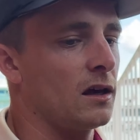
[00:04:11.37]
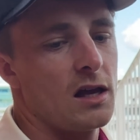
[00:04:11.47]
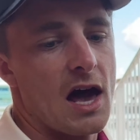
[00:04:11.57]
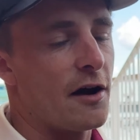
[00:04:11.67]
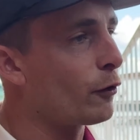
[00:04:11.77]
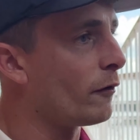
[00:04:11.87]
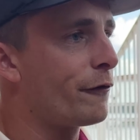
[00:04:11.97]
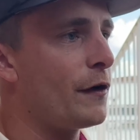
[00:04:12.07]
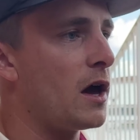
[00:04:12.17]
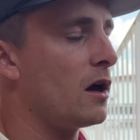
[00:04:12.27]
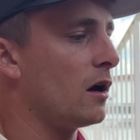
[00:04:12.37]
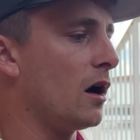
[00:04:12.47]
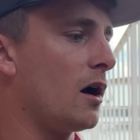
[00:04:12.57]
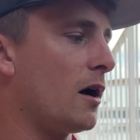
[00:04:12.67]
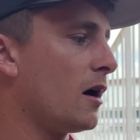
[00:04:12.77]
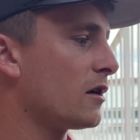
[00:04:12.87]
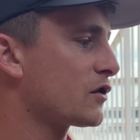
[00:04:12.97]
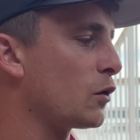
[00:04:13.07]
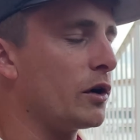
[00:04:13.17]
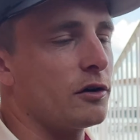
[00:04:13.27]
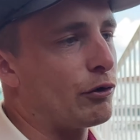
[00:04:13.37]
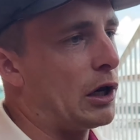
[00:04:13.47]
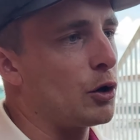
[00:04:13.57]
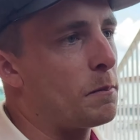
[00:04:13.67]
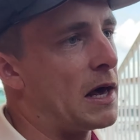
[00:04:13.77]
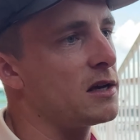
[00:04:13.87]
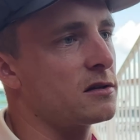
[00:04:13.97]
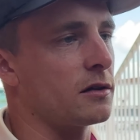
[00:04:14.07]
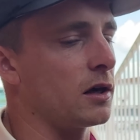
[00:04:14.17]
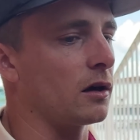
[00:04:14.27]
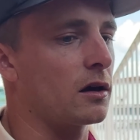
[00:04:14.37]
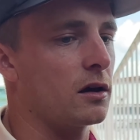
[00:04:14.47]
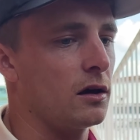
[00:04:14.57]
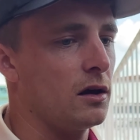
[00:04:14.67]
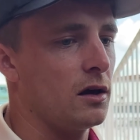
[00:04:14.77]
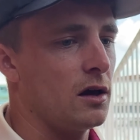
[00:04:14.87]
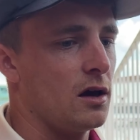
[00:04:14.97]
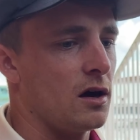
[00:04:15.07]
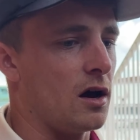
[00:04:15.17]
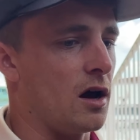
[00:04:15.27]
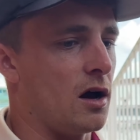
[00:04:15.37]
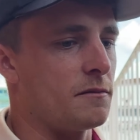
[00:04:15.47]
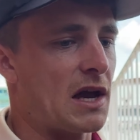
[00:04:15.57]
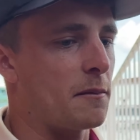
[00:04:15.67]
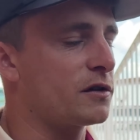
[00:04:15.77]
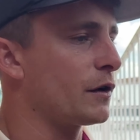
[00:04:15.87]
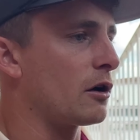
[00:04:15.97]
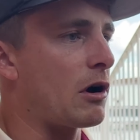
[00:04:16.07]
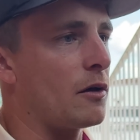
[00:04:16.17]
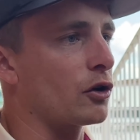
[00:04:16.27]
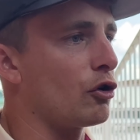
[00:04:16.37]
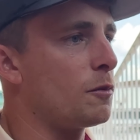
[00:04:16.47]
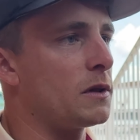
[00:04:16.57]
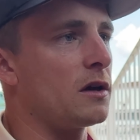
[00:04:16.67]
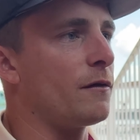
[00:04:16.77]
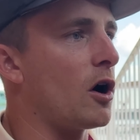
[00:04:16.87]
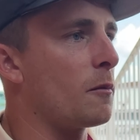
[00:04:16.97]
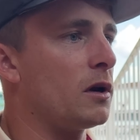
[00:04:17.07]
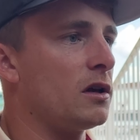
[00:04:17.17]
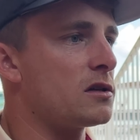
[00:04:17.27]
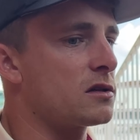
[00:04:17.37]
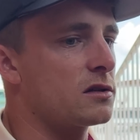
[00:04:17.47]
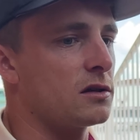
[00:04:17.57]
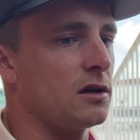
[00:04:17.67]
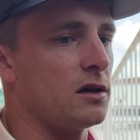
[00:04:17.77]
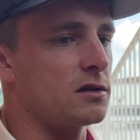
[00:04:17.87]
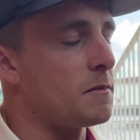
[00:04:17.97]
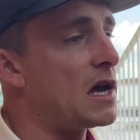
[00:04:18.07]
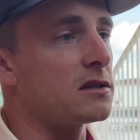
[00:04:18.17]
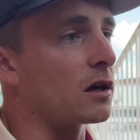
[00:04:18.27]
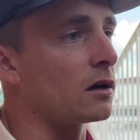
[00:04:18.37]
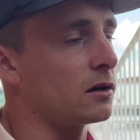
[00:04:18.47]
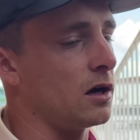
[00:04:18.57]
Yeah, everyone fit. Uh, squad in a really good place. I think um, the atmosphere around the group and the environment is is amazing.